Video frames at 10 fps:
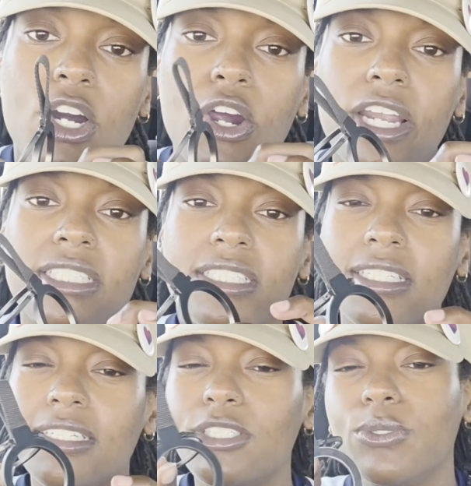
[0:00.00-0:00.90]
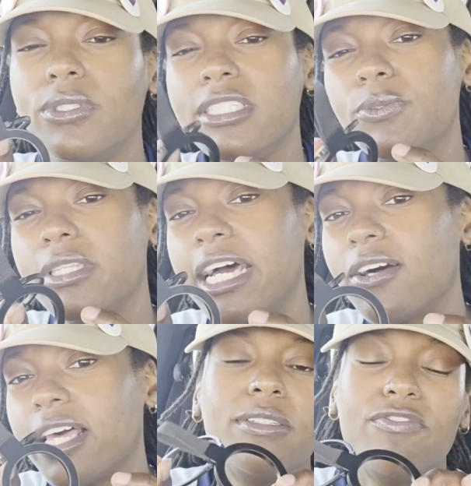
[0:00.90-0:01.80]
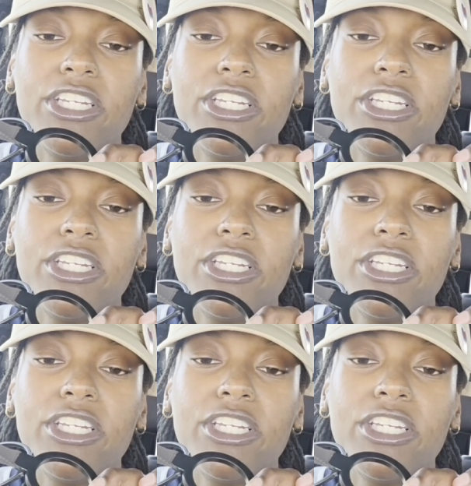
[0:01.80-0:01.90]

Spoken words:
hard to do this without like,